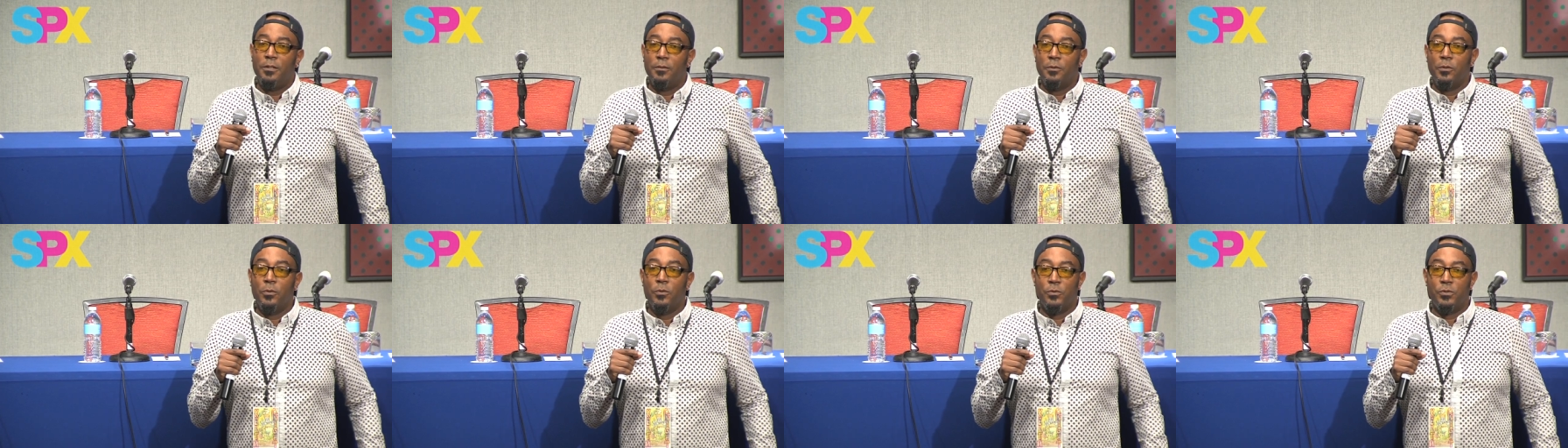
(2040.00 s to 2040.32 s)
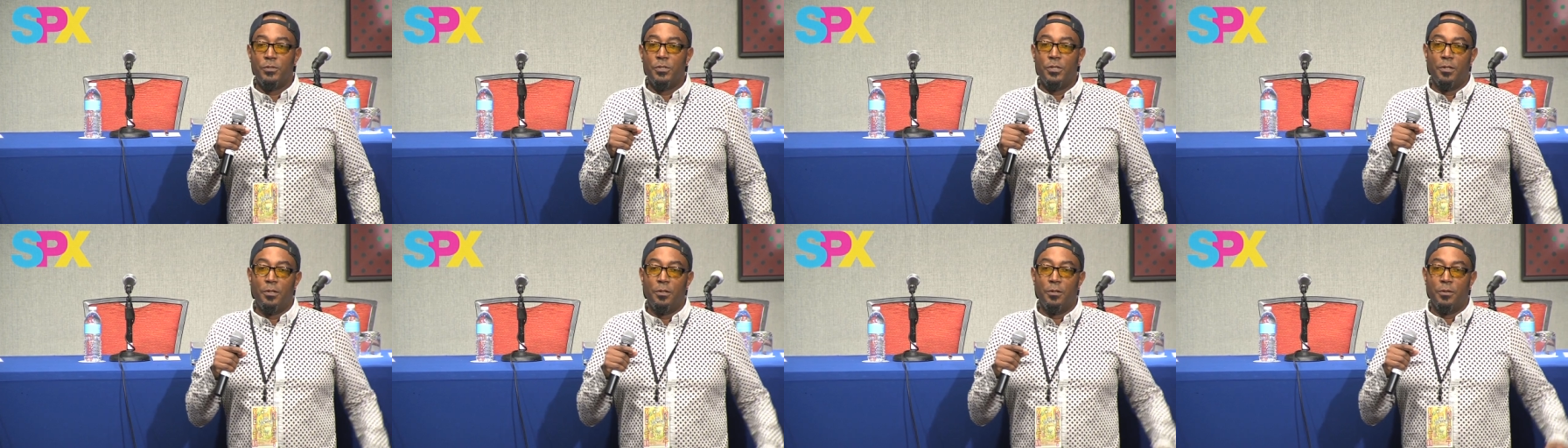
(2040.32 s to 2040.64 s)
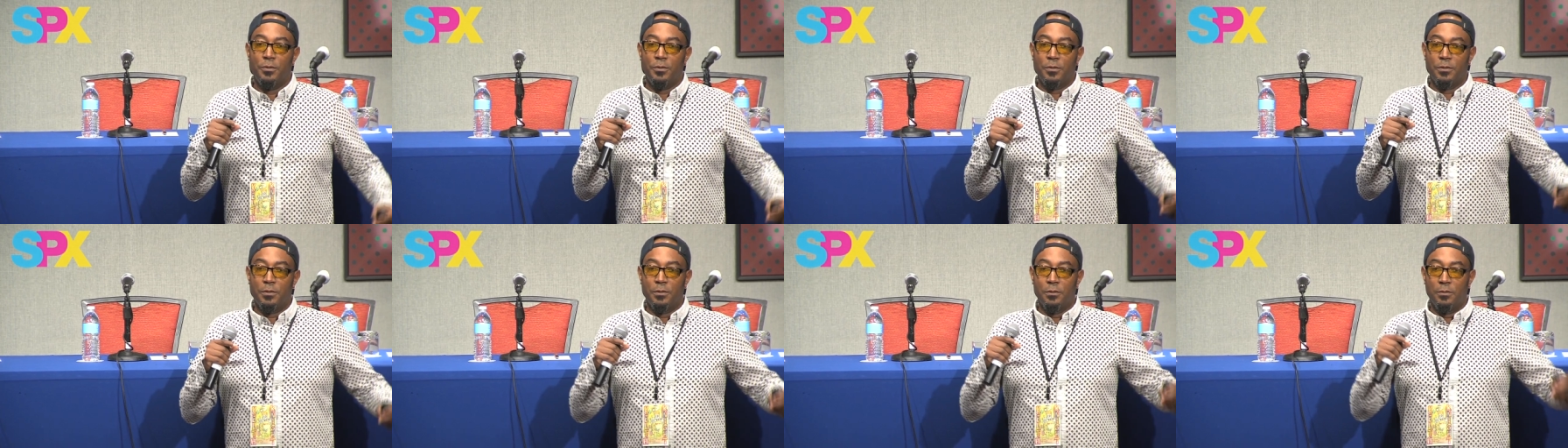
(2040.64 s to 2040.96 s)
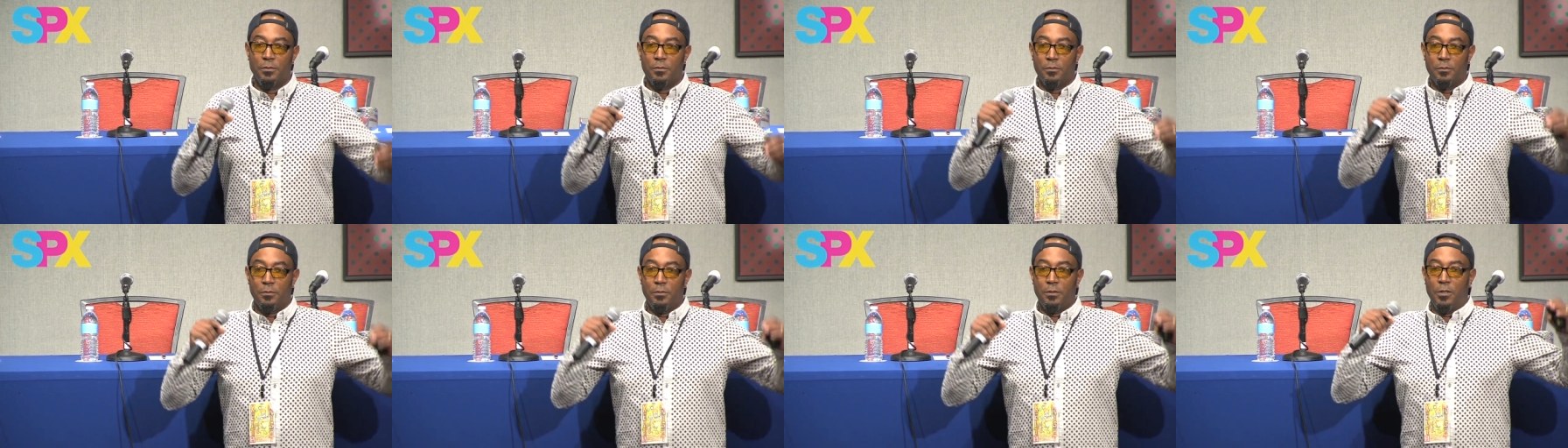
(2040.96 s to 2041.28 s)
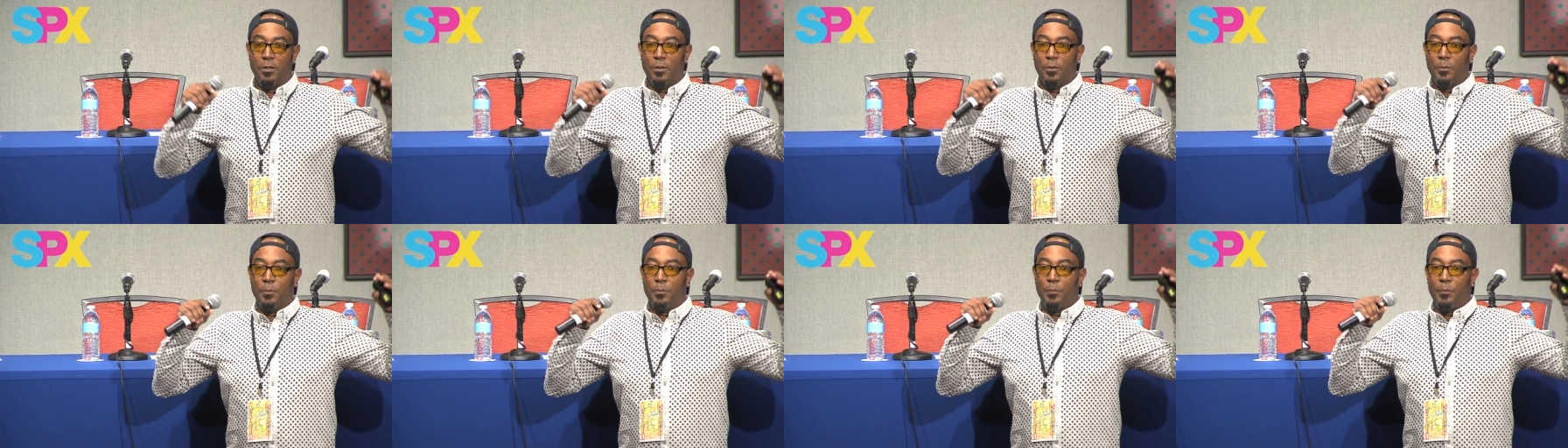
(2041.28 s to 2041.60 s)
of those years, you
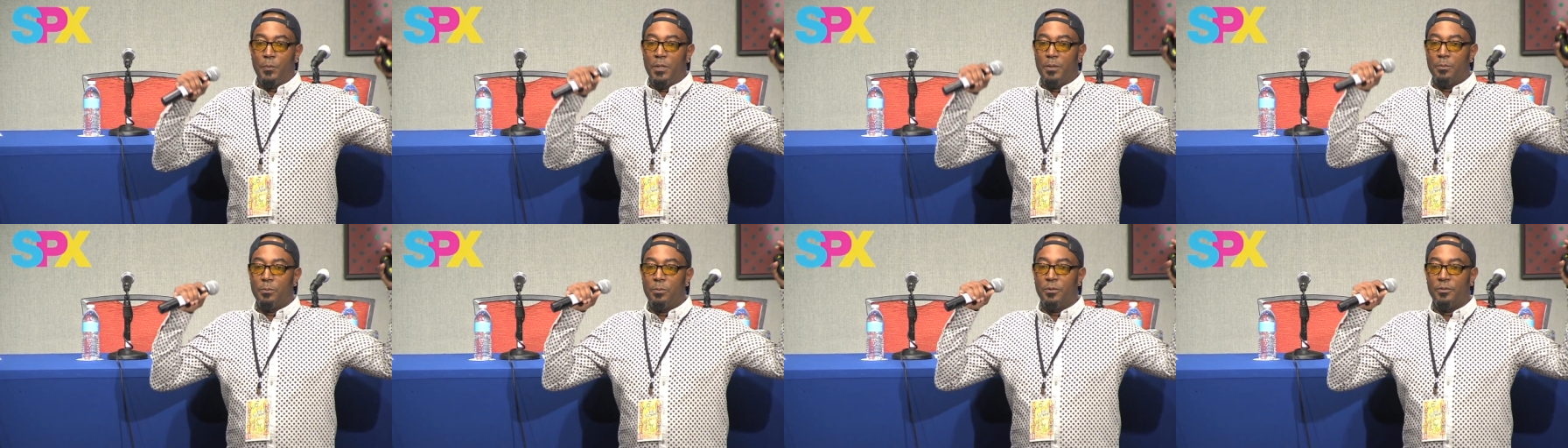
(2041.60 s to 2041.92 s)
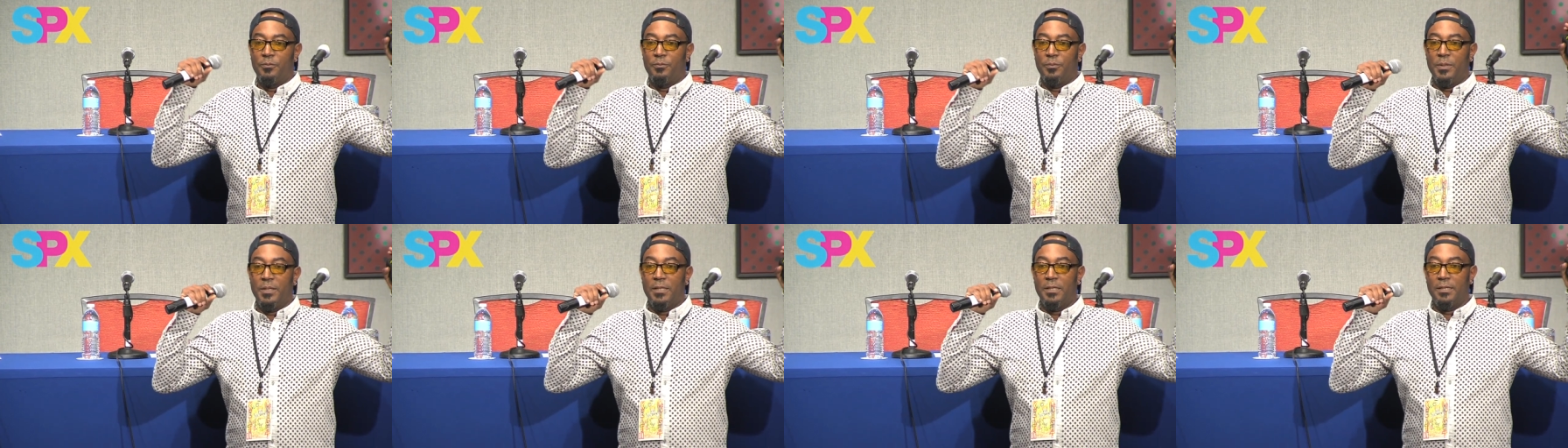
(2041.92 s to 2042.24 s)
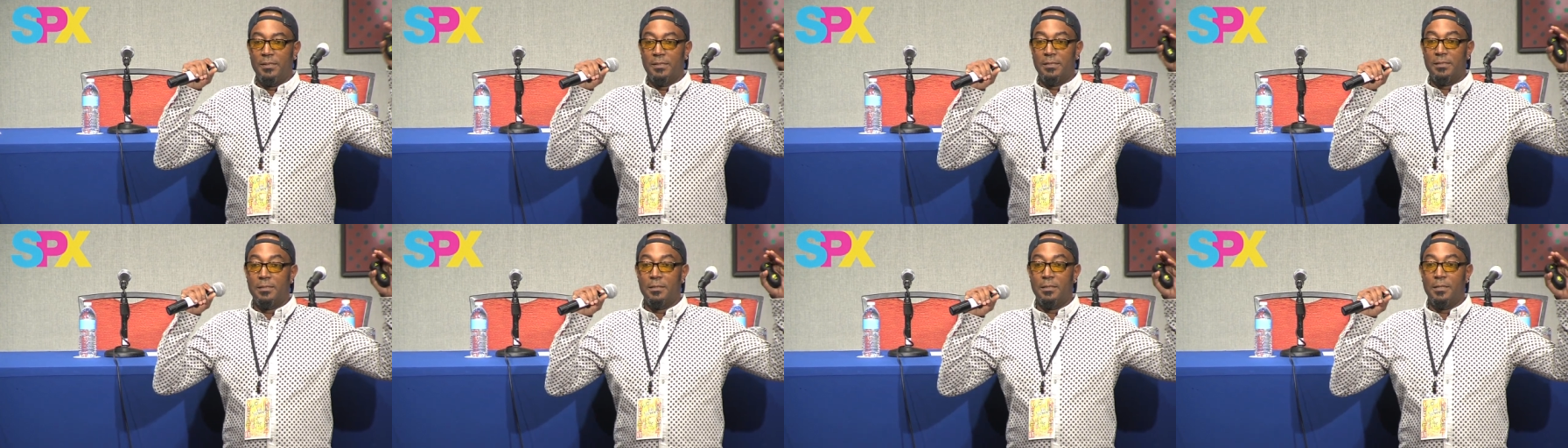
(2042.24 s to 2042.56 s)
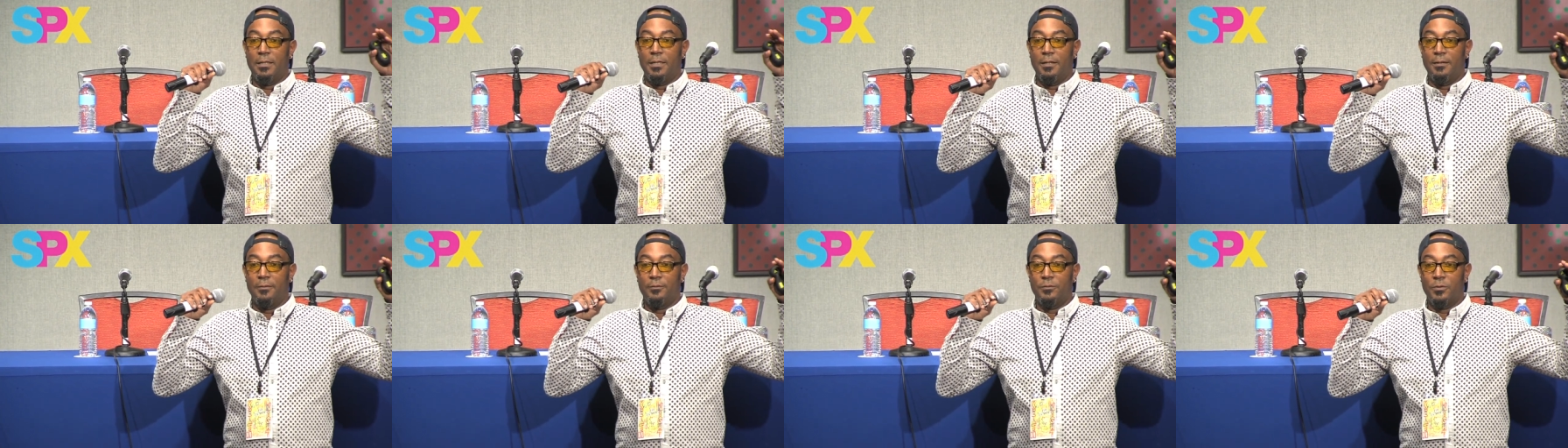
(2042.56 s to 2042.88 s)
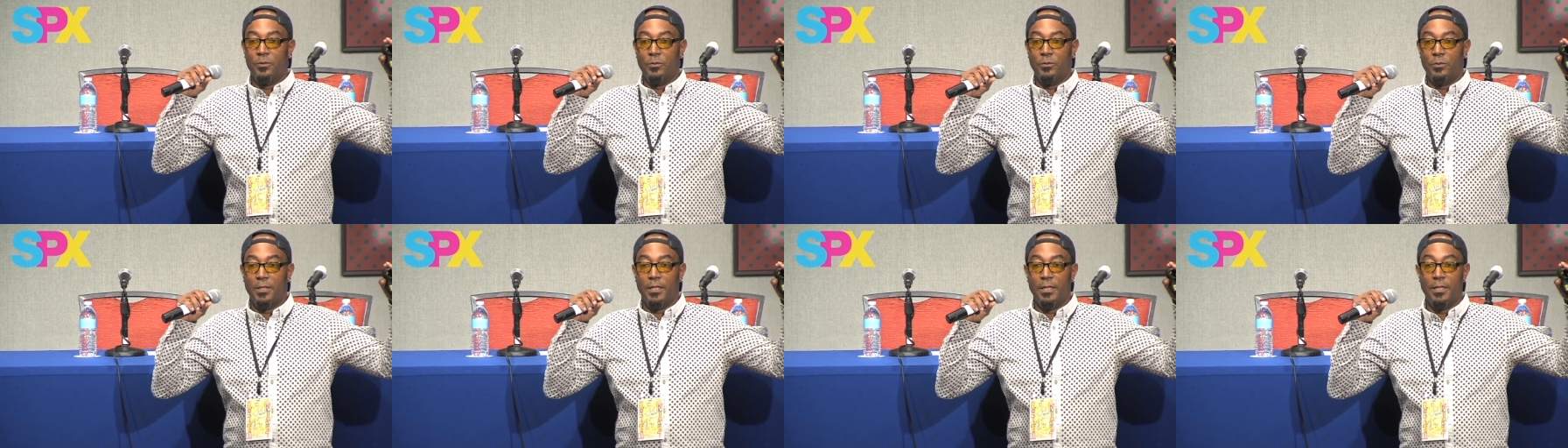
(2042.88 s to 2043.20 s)
know, people have been enslaved,
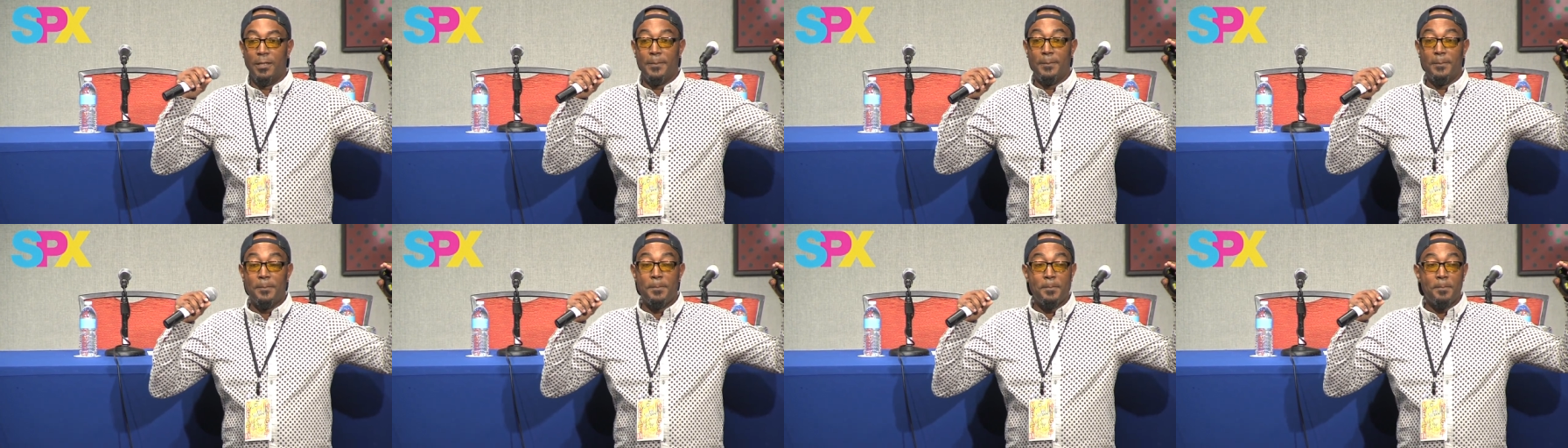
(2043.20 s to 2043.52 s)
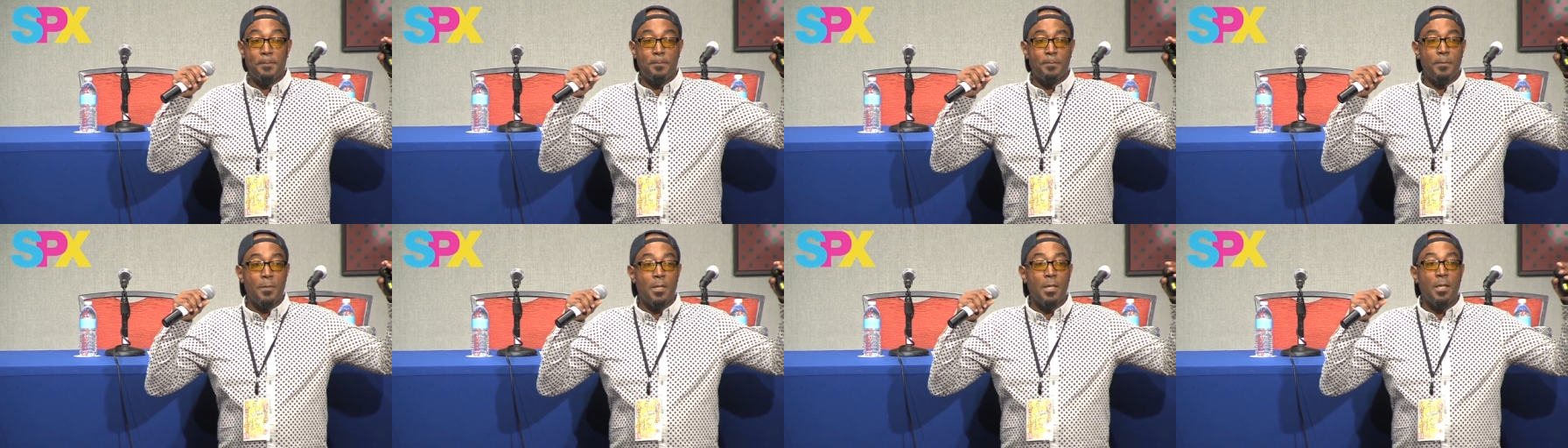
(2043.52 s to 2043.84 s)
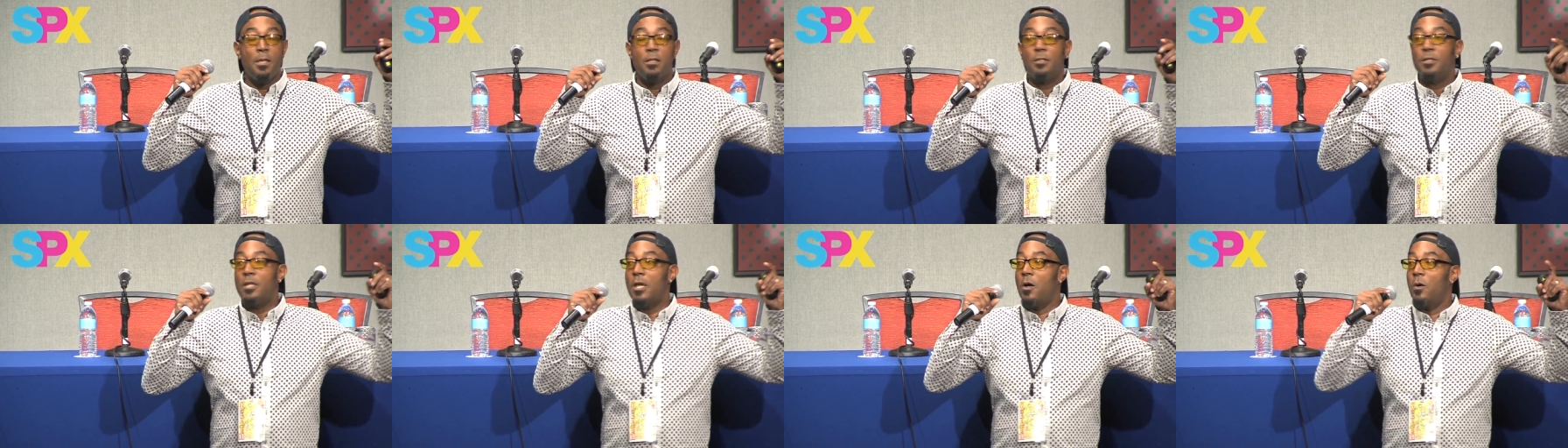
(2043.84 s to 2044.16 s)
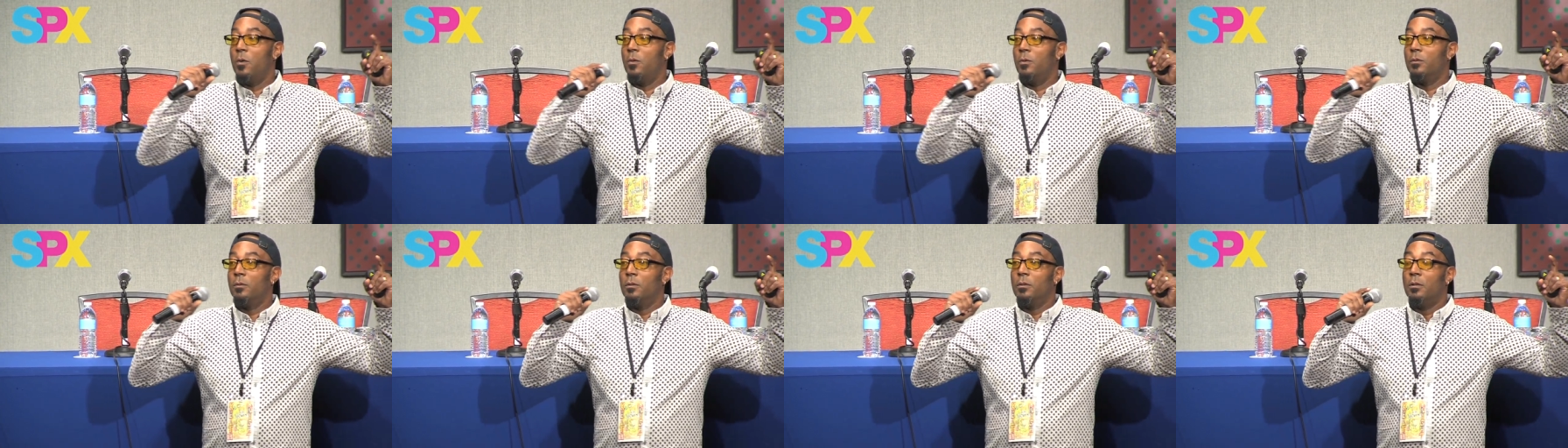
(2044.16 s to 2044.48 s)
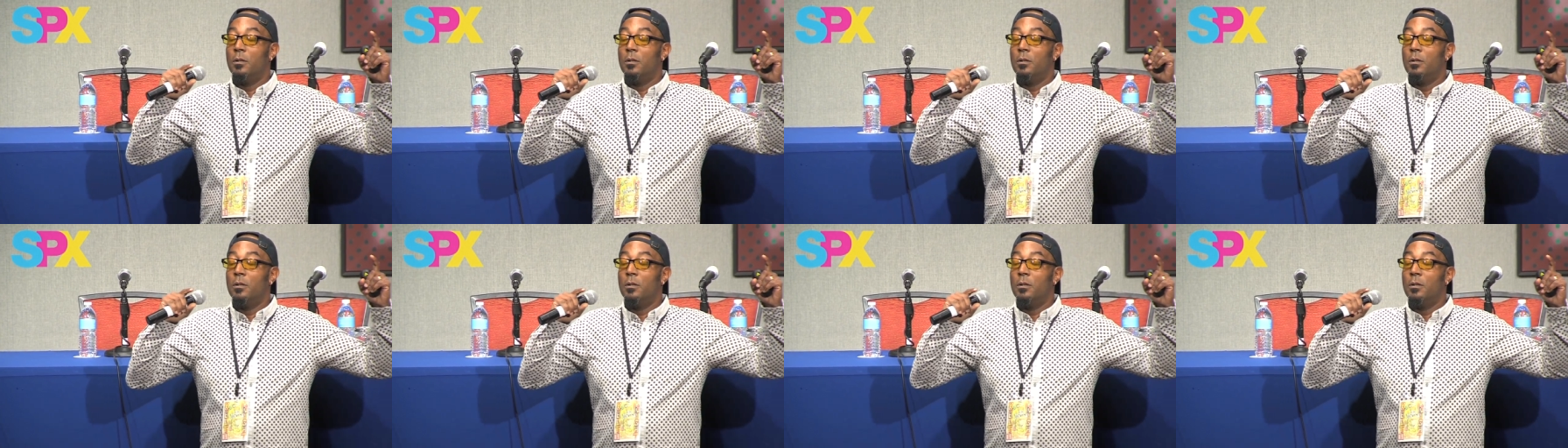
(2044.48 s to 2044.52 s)
okay? Now,